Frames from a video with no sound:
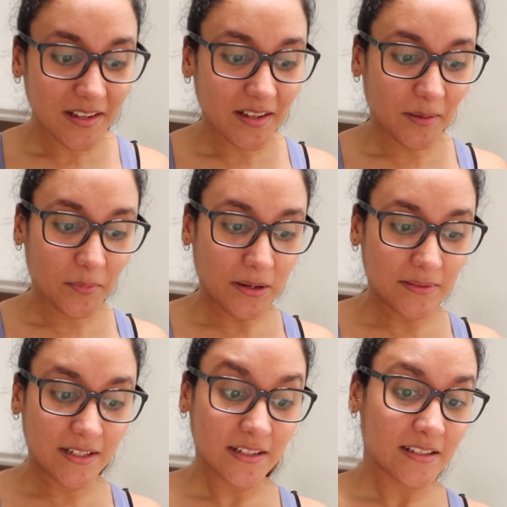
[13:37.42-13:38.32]
I'm
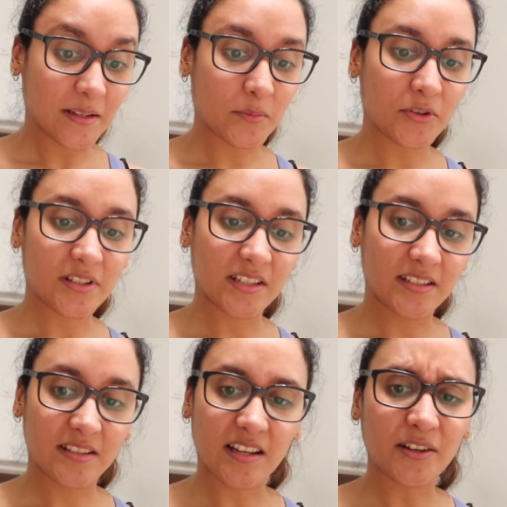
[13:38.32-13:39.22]
probably going to take more
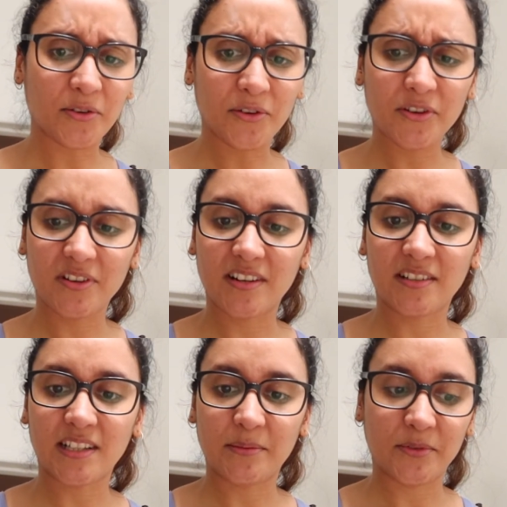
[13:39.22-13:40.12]
tests. I ordered a
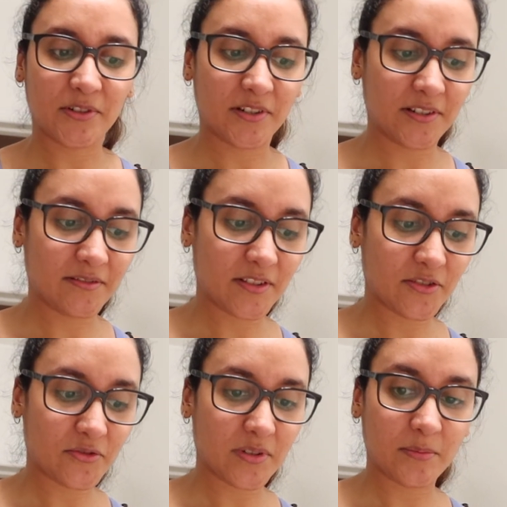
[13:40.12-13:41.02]
lot more of the
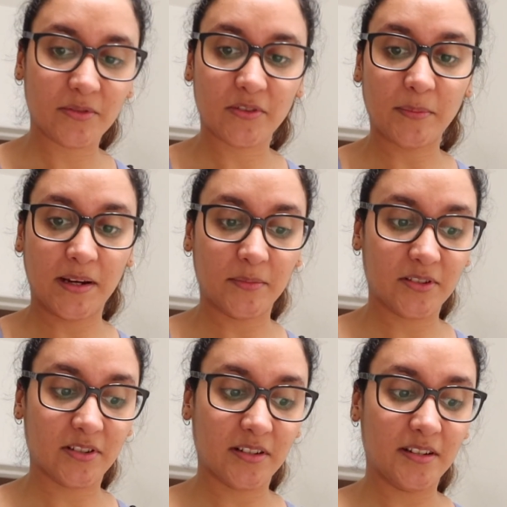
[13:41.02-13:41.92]
strips from
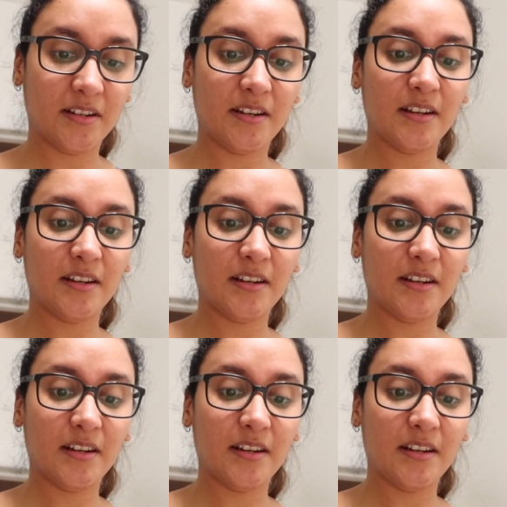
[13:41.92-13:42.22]
Amazon